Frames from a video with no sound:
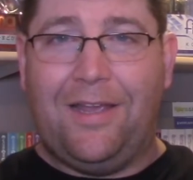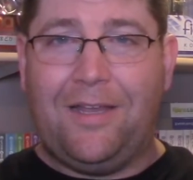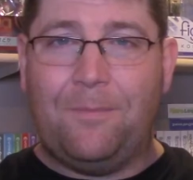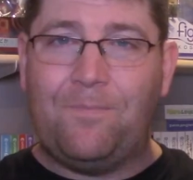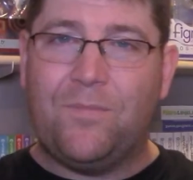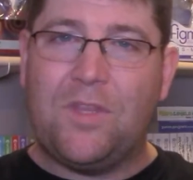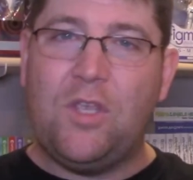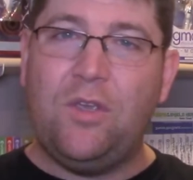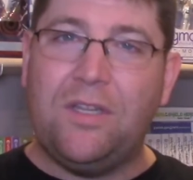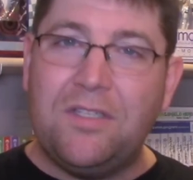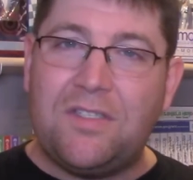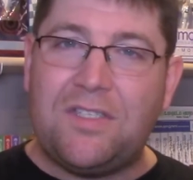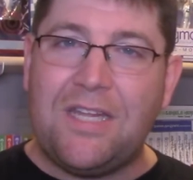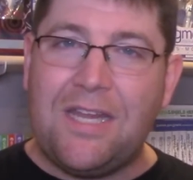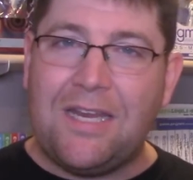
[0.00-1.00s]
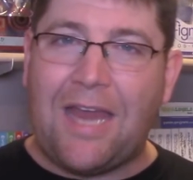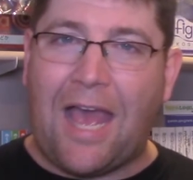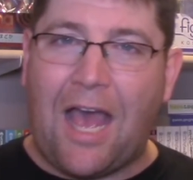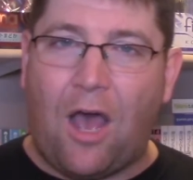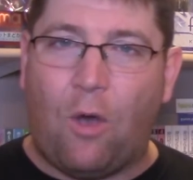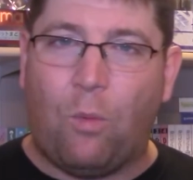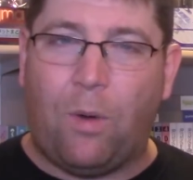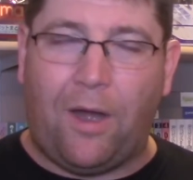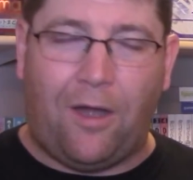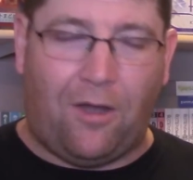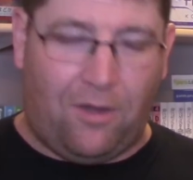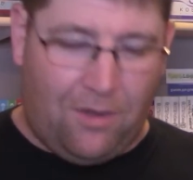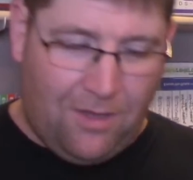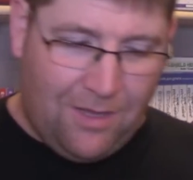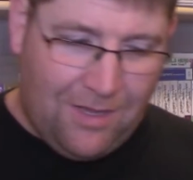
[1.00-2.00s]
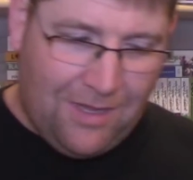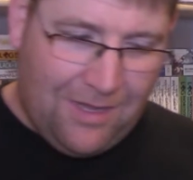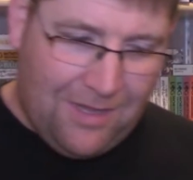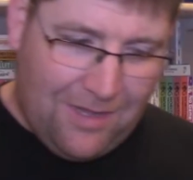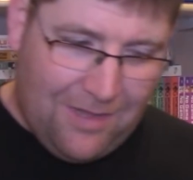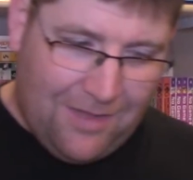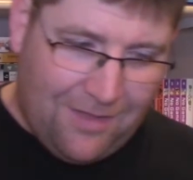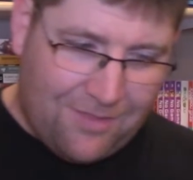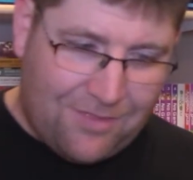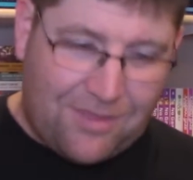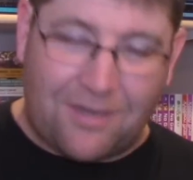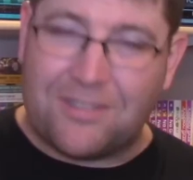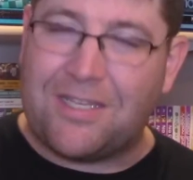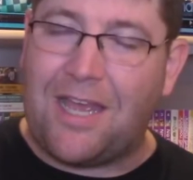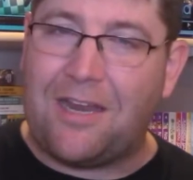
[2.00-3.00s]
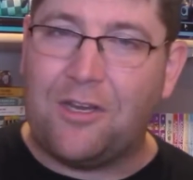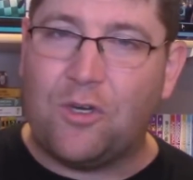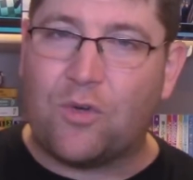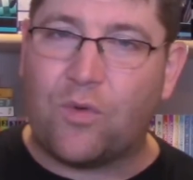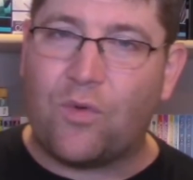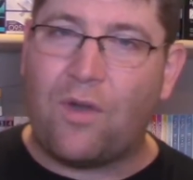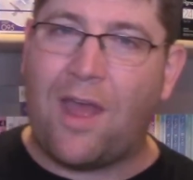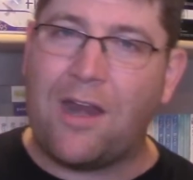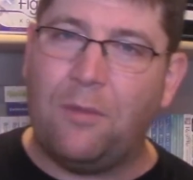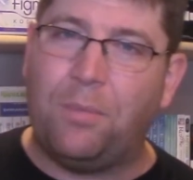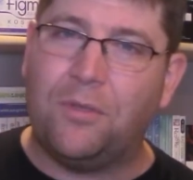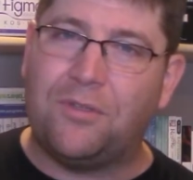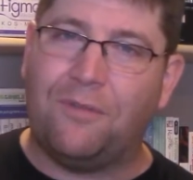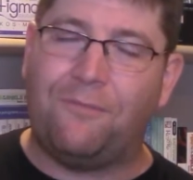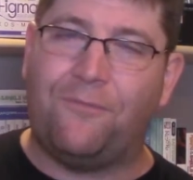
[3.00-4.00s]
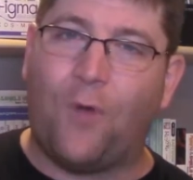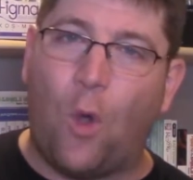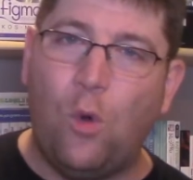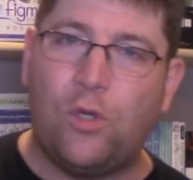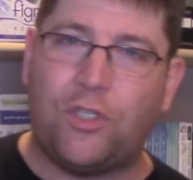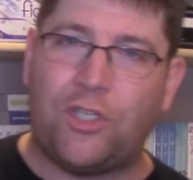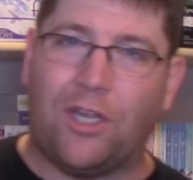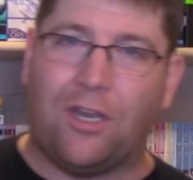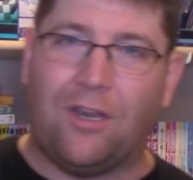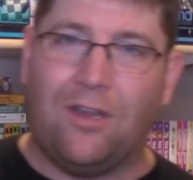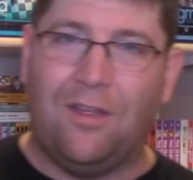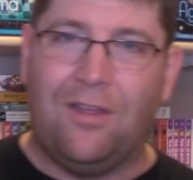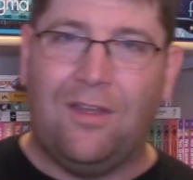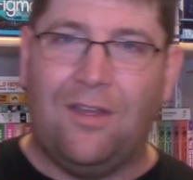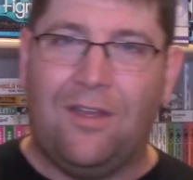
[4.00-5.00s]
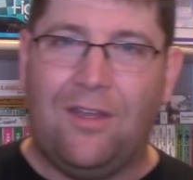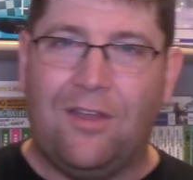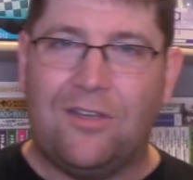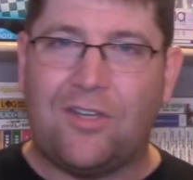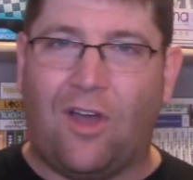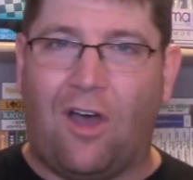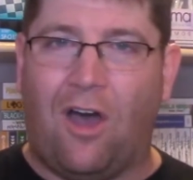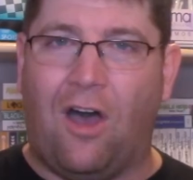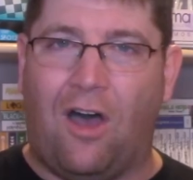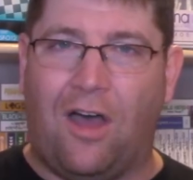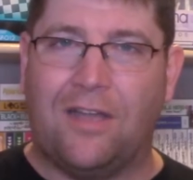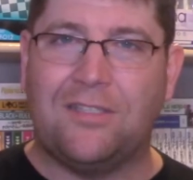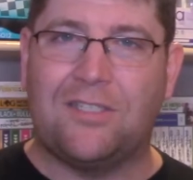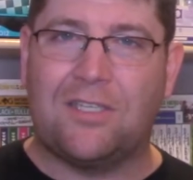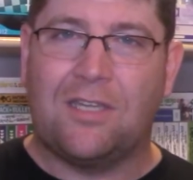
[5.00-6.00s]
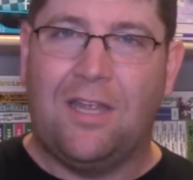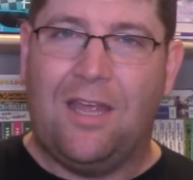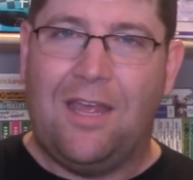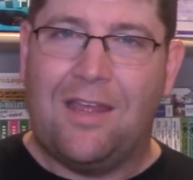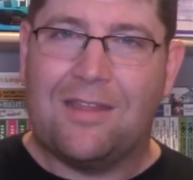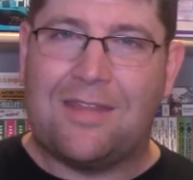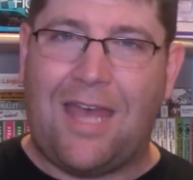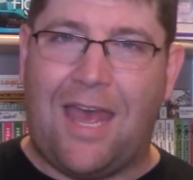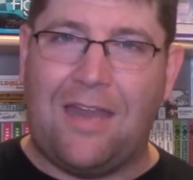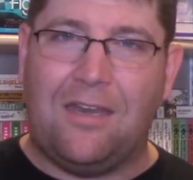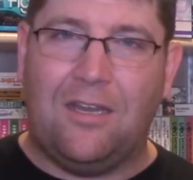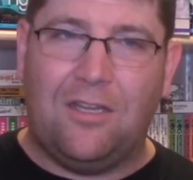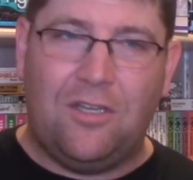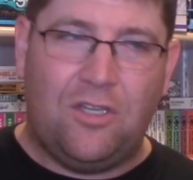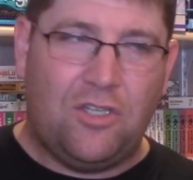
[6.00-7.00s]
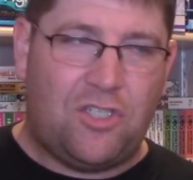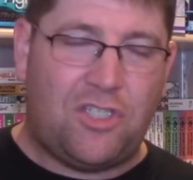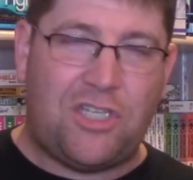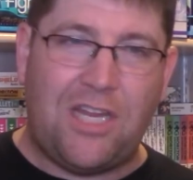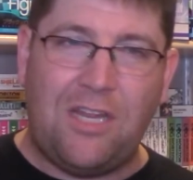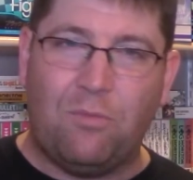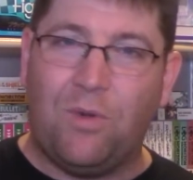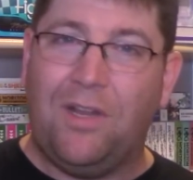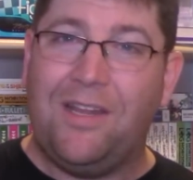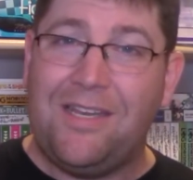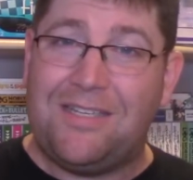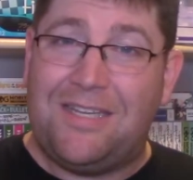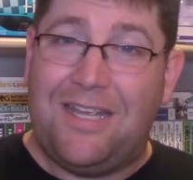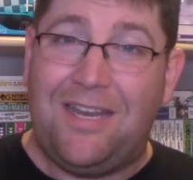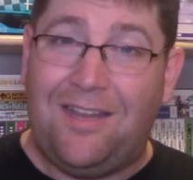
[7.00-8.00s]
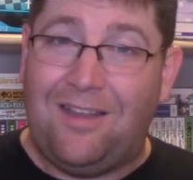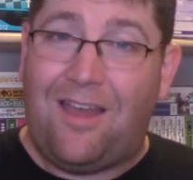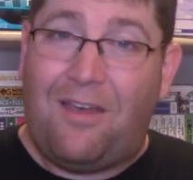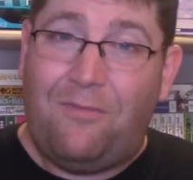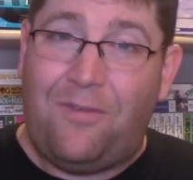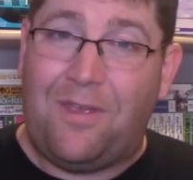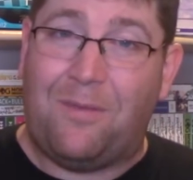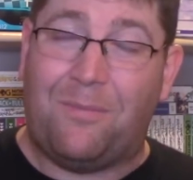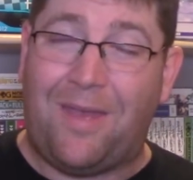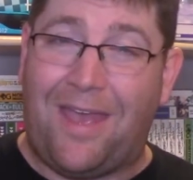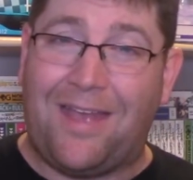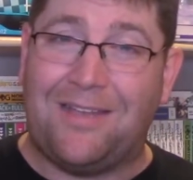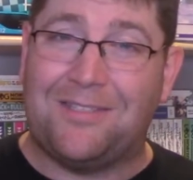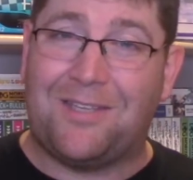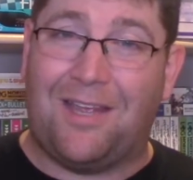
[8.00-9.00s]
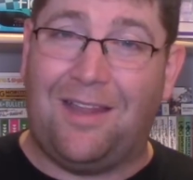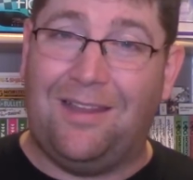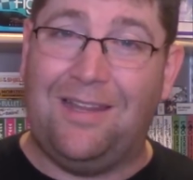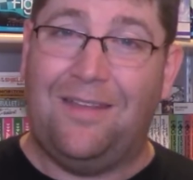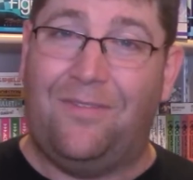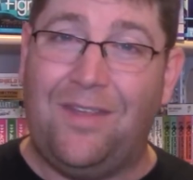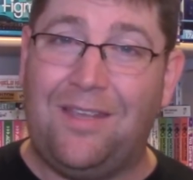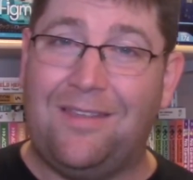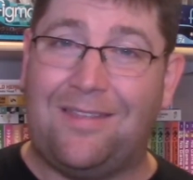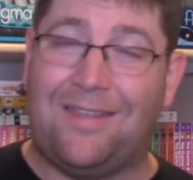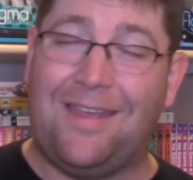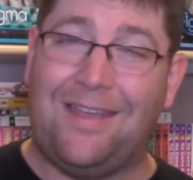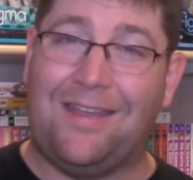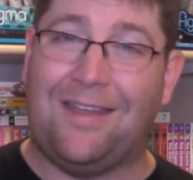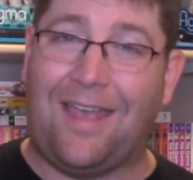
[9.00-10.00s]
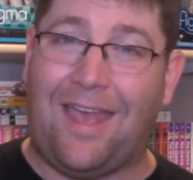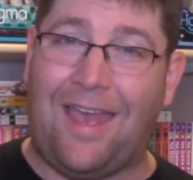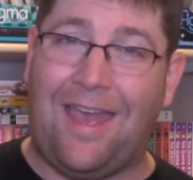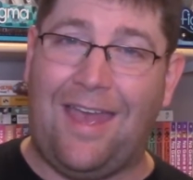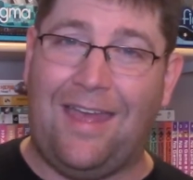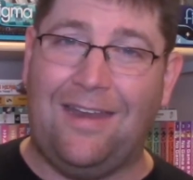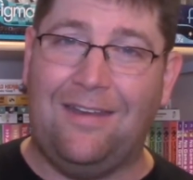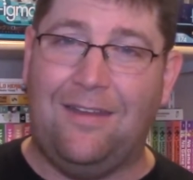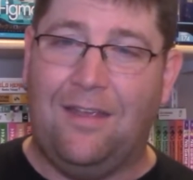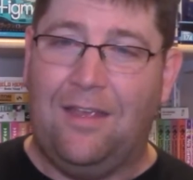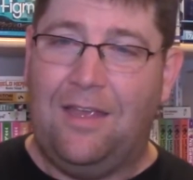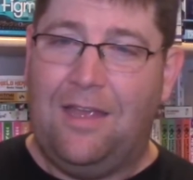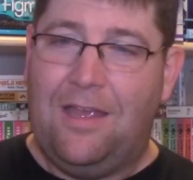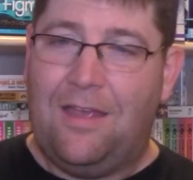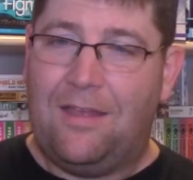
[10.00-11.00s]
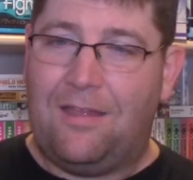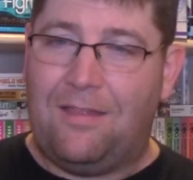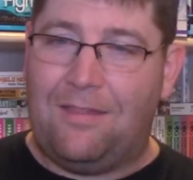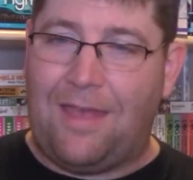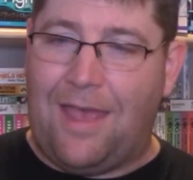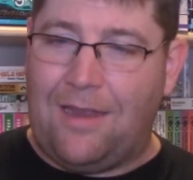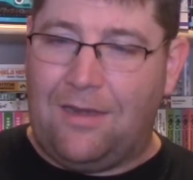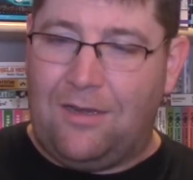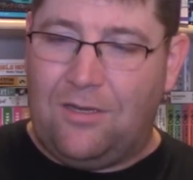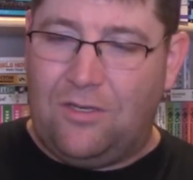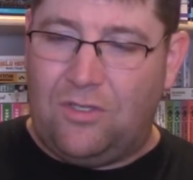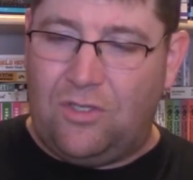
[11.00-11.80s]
like, you can see now where there's that incredible devotion to Oz that she really did love him as a living thing and that